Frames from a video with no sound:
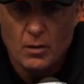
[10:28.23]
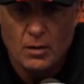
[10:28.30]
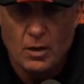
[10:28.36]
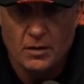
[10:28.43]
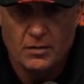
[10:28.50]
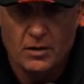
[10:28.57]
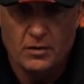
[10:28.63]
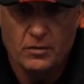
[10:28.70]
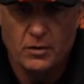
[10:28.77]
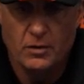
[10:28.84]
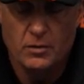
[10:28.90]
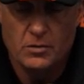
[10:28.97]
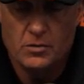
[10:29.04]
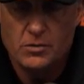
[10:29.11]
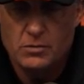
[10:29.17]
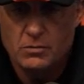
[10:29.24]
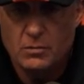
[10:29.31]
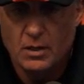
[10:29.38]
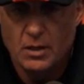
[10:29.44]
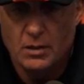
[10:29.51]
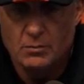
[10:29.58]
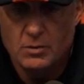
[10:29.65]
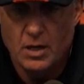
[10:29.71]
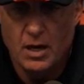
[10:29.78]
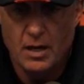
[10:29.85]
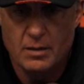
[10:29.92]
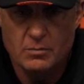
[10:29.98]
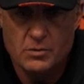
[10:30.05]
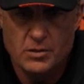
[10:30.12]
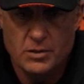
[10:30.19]
I think there's
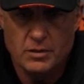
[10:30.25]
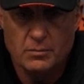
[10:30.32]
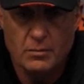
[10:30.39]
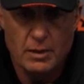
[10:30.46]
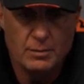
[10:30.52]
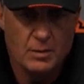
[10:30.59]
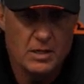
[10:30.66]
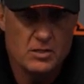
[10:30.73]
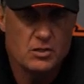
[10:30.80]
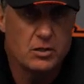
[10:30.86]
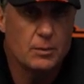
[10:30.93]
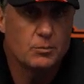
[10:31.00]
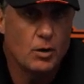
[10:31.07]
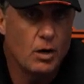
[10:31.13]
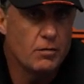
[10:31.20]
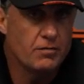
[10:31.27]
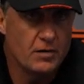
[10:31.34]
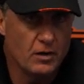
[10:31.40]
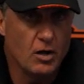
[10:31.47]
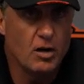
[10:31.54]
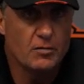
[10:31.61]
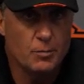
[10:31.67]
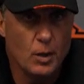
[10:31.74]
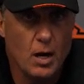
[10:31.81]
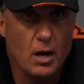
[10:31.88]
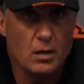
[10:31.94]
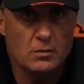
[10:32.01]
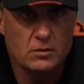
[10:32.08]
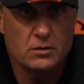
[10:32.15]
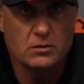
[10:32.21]
times that maybe they slipped off, fell off
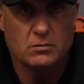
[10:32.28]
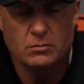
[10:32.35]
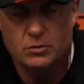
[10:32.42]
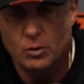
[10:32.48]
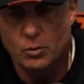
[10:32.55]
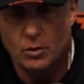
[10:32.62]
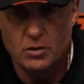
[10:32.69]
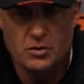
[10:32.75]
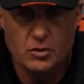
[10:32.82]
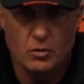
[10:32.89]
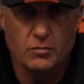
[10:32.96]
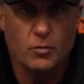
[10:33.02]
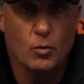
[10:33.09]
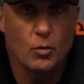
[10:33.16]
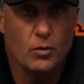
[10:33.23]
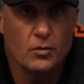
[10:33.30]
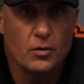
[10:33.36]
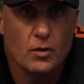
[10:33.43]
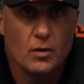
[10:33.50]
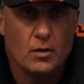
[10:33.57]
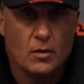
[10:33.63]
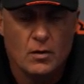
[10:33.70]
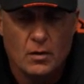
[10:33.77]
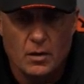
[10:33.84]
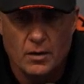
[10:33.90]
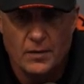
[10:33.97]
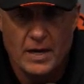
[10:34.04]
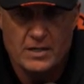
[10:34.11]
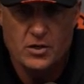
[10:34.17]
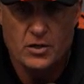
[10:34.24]
blocks, so on and so forth.
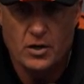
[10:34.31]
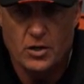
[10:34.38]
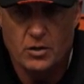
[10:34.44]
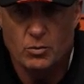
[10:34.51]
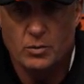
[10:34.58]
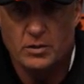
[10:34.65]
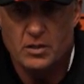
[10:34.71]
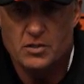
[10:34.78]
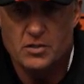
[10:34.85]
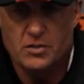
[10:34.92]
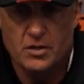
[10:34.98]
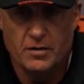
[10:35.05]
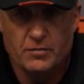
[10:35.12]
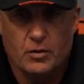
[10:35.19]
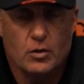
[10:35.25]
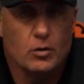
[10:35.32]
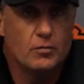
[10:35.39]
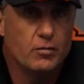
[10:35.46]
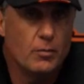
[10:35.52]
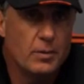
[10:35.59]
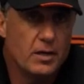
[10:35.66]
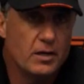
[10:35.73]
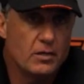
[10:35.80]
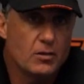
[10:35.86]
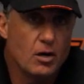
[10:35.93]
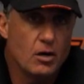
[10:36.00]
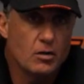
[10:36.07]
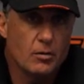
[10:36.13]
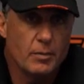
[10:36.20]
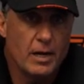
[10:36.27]
That's another one that's difficult for me to
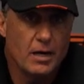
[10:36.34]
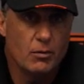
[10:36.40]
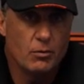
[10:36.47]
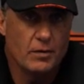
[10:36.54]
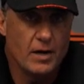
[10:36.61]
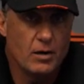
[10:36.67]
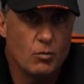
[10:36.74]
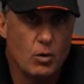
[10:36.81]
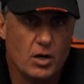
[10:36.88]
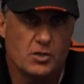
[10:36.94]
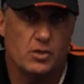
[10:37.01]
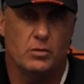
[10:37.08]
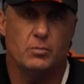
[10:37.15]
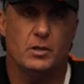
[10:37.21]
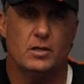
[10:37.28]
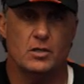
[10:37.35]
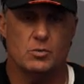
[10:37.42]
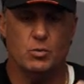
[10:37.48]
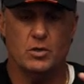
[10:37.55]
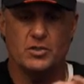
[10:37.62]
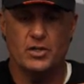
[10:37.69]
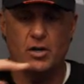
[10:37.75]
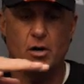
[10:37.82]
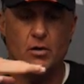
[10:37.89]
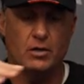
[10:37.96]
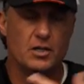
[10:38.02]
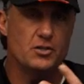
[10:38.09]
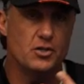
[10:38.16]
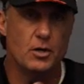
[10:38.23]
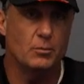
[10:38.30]
talk about without watching, because once they all
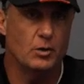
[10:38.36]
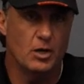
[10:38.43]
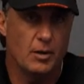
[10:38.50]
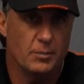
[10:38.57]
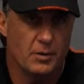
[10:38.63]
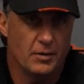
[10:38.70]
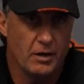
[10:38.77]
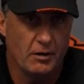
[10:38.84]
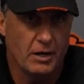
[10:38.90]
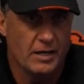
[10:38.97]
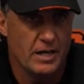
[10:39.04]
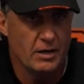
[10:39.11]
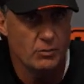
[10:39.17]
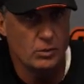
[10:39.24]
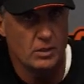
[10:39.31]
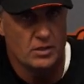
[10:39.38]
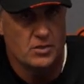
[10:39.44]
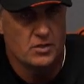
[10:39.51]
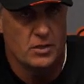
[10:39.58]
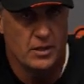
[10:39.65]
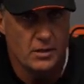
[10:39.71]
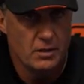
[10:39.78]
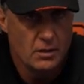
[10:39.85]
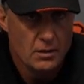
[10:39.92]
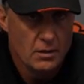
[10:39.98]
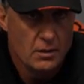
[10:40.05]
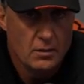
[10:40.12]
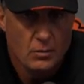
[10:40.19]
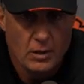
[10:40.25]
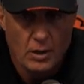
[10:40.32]
get jumbled up in there, I can't really see.
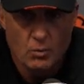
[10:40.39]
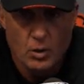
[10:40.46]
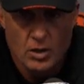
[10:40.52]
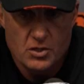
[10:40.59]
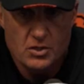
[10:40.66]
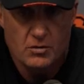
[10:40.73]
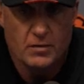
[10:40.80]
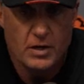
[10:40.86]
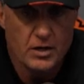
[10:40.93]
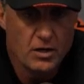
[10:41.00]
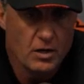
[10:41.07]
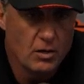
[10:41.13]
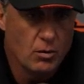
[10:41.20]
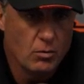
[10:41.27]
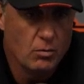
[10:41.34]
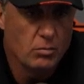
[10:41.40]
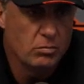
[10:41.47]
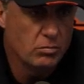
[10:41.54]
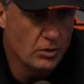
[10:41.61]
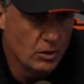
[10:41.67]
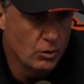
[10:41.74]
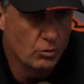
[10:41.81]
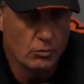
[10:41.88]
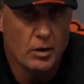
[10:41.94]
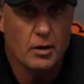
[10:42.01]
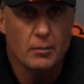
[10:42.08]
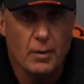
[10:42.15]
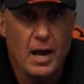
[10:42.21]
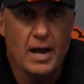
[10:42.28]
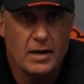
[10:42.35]
When I watch the video, you know, and run
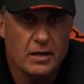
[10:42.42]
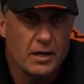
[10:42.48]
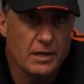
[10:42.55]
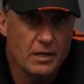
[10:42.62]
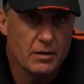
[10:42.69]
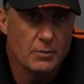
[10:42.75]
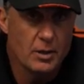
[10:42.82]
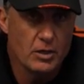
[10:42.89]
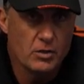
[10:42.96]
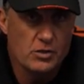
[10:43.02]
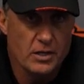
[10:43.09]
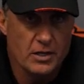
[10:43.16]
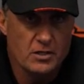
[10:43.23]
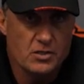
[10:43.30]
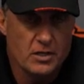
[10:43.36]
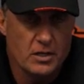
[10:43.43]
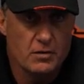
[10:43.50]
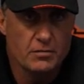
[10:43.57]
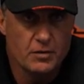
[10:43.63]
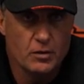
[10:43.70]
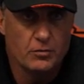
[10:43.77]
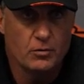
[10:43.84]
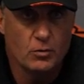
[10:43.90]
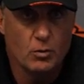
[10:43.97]
it back, I get a better chance to get a feel for